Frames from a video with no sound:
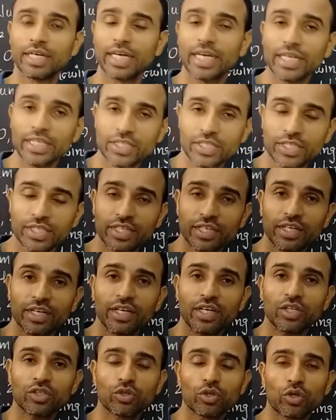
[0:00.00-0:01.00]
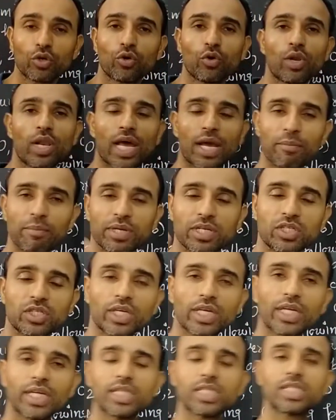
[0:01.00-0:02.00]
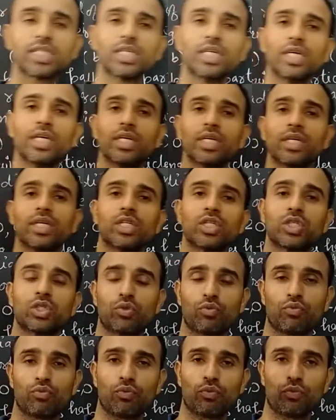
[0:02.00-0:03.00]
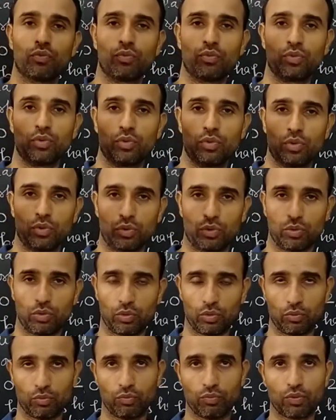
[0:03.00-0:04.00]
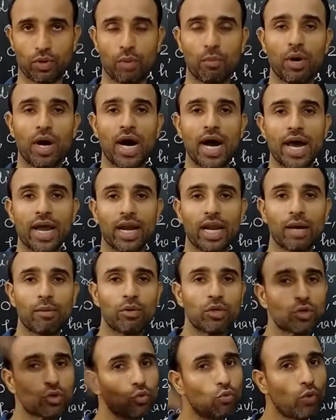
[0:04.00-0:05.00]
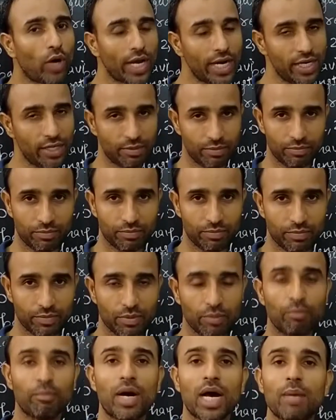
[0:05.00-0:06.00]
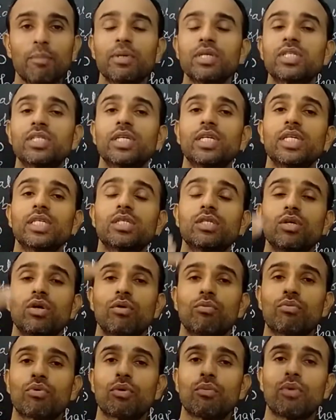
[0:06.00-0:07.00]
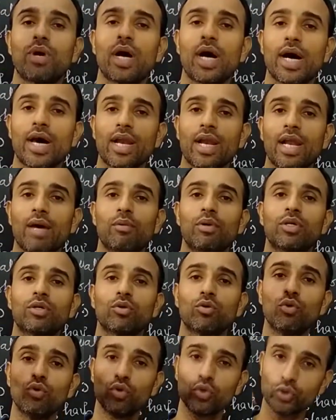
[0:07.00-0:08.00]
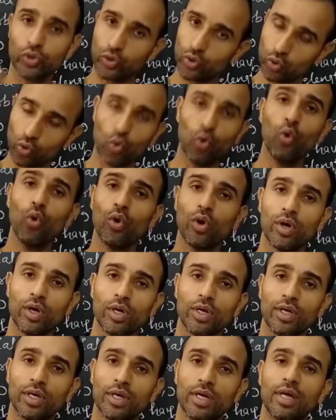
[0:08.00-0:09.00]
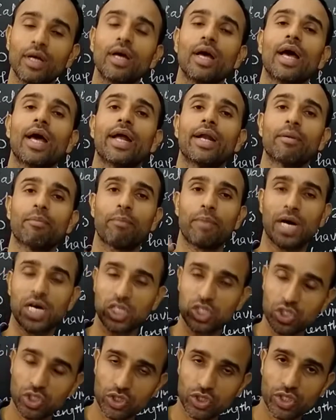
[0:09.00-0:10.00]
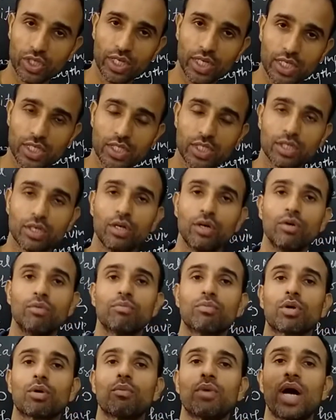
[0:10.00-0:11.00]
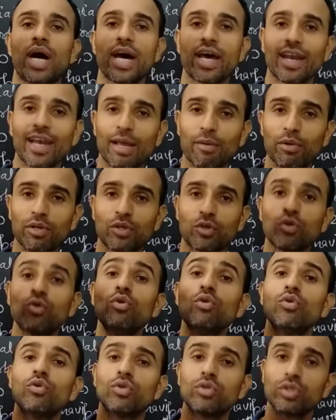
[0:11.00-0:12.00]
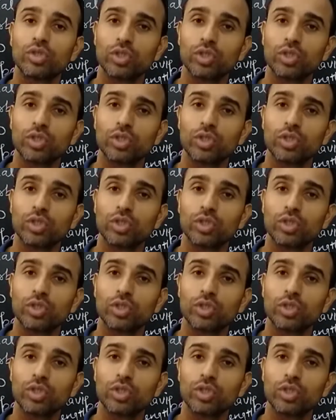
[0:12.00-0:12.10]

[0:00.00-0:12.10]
is. So you know, Lyman series is from higher level to 1, Balmer series from higher level to 2, and Paschen series from higher level to